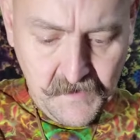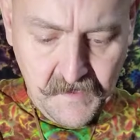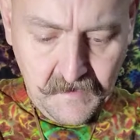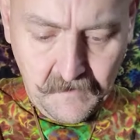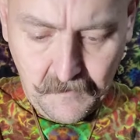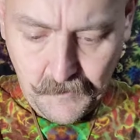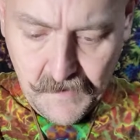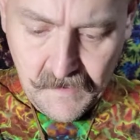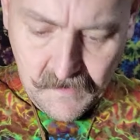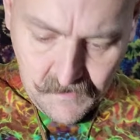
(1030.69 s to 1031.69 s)
with it a little
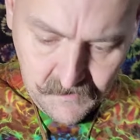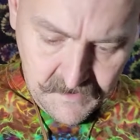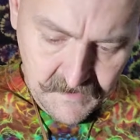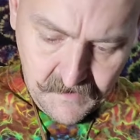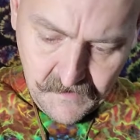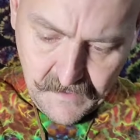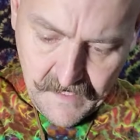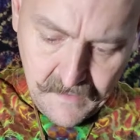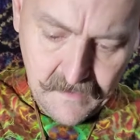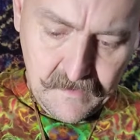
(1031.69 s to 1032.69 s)
bit, you'll get good
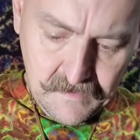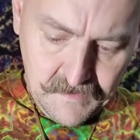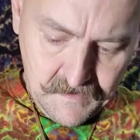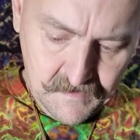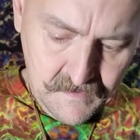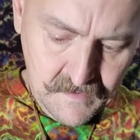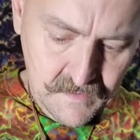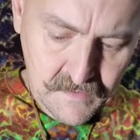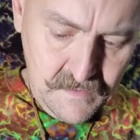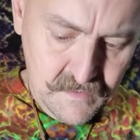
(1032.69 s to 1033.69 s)
at it.
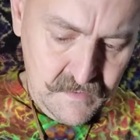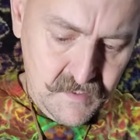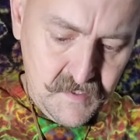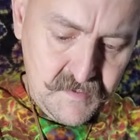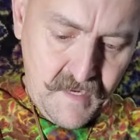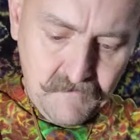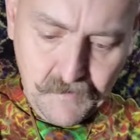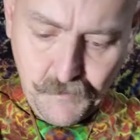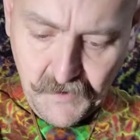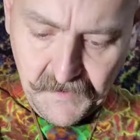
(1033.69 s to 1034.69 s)
You just have to
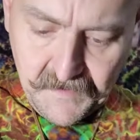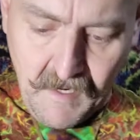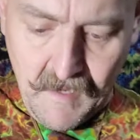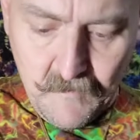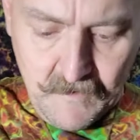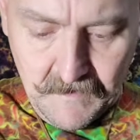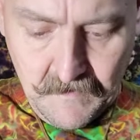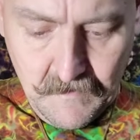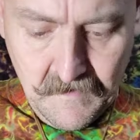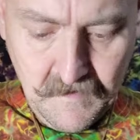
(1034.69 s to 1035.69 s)
put the time
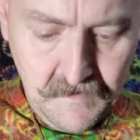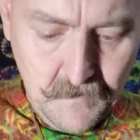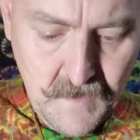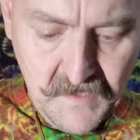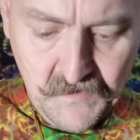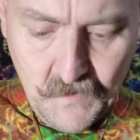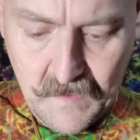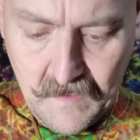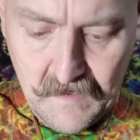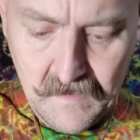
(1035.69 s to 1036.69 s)
in to mess with
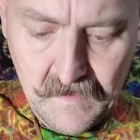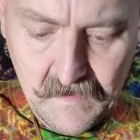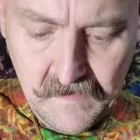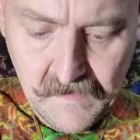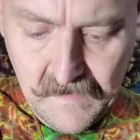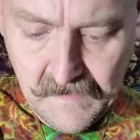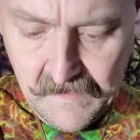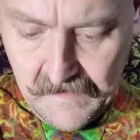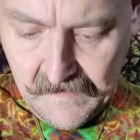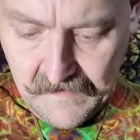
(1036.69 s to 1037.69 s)
it,
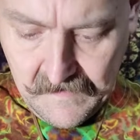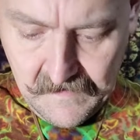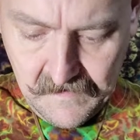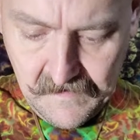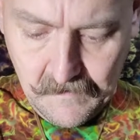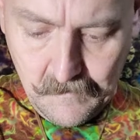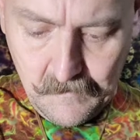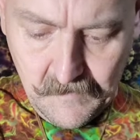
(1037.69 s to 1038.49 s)
to